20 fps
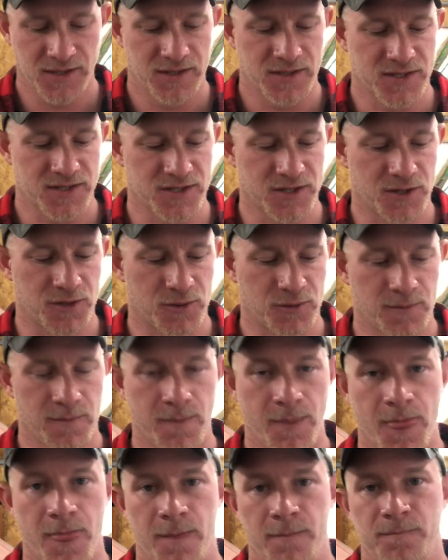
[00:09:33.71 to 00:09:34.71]
So
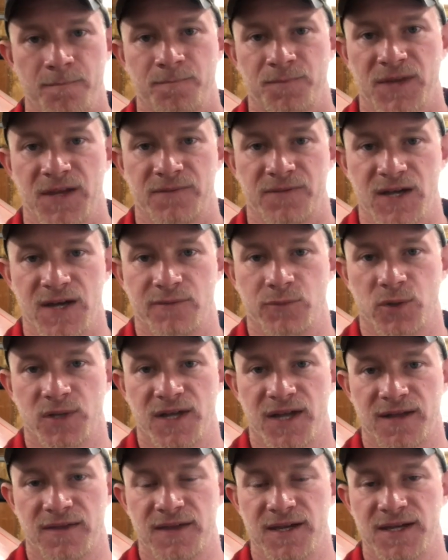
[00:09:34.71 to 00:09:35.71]
if you have one
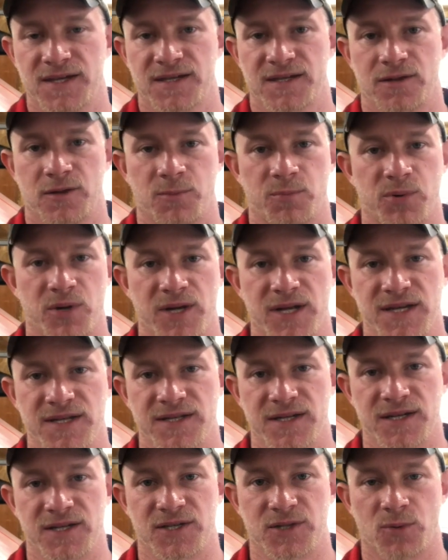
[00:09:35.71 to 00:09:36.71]
like this, they're pretty
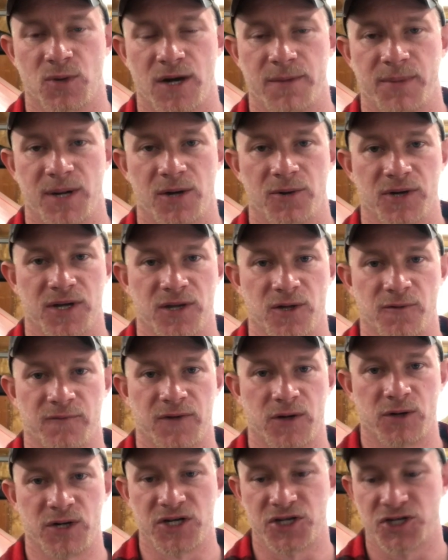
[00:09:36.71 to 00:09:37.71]
easy to swap out and they're
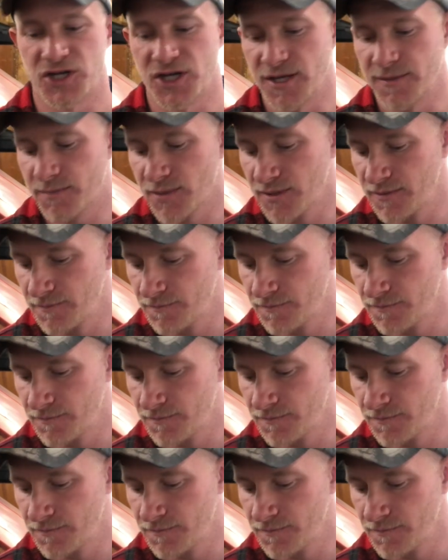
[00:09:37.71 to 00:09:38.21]
very cheap.